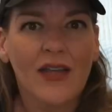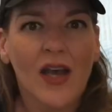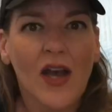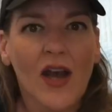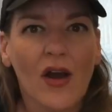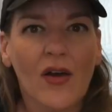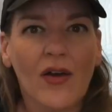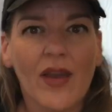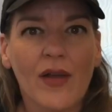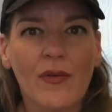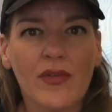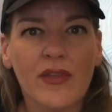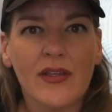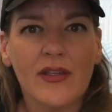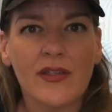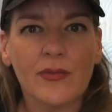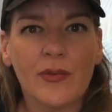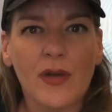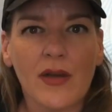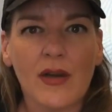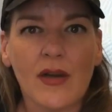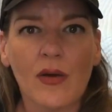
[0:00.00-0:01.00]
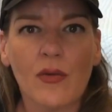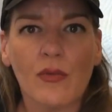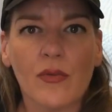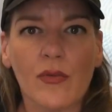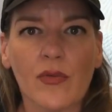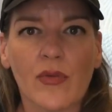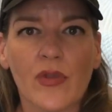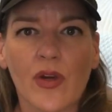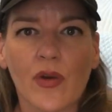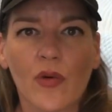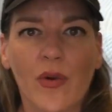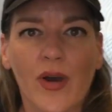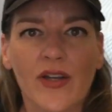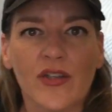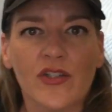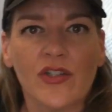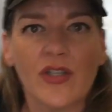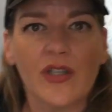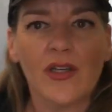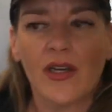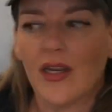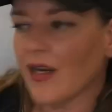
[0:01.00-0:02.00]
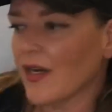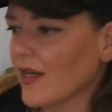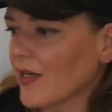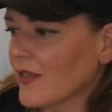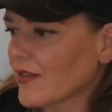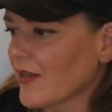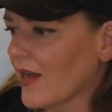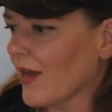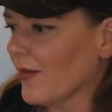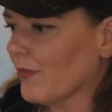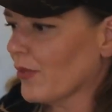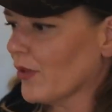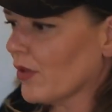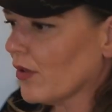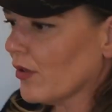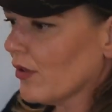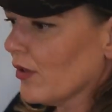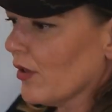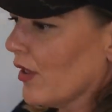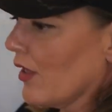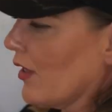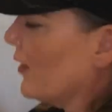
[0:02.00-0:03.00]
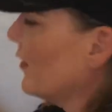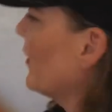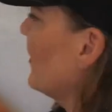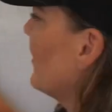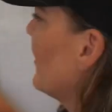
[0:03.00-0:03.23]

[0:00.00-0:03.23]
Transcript: Okay, with this one, the question in this